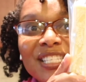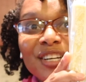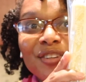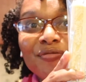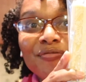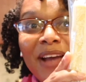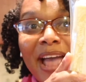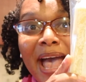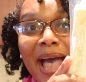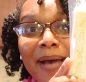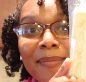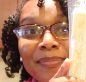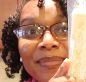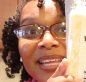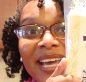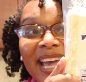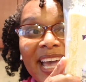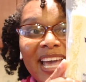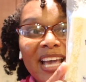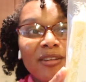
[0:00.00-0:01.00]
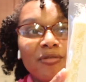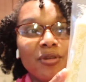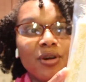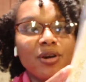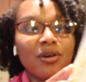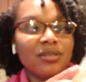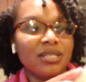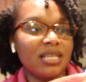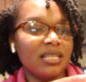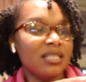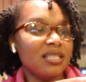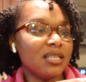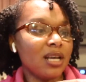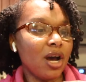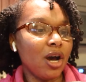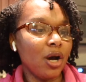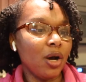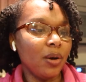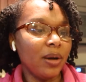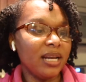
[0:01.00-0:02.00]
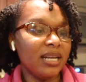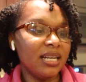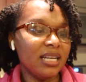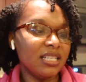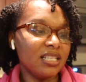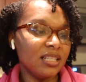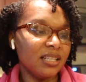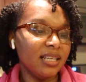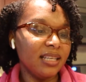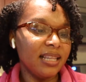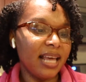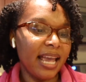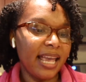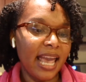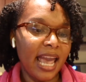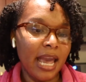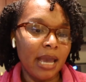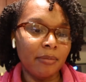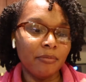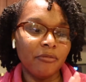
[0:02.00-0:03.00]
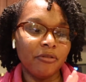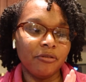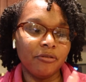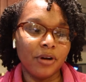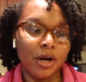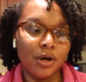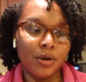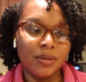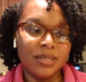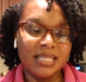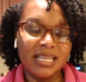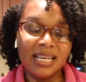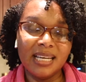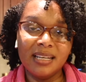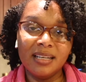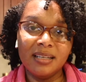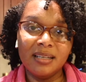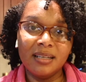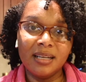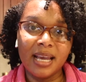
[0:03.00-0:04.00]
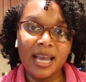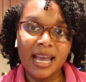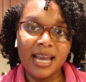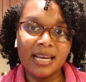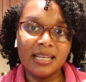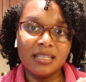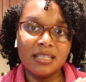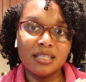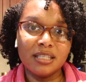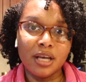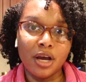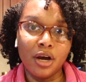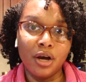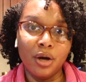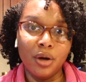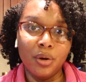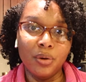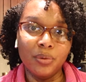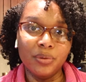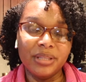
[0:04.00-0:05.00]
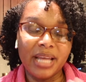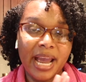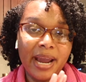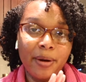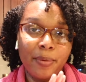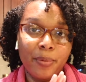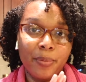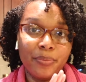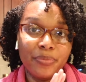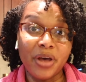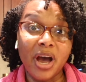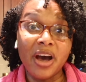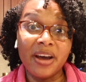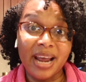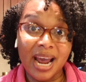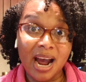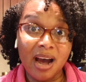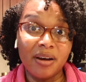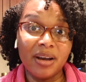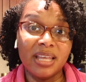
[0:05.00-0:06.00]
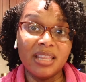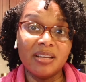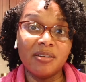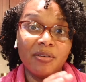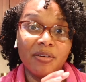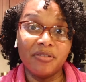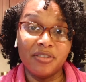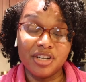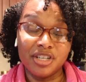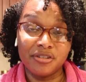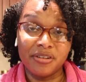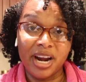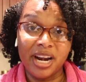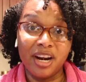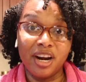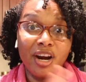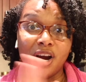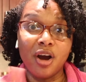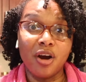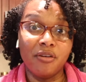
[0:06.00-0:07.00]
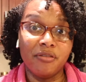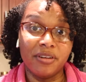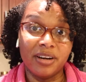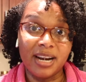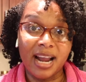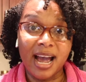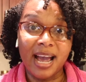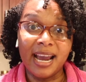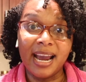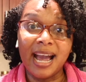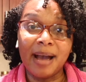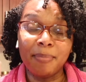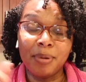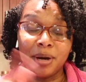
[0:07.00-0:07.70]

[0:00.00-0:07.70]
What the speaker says: to wrap the egg rolls. And so additionally, they came frozen. And so they thawed out in the refrigerator overnight. I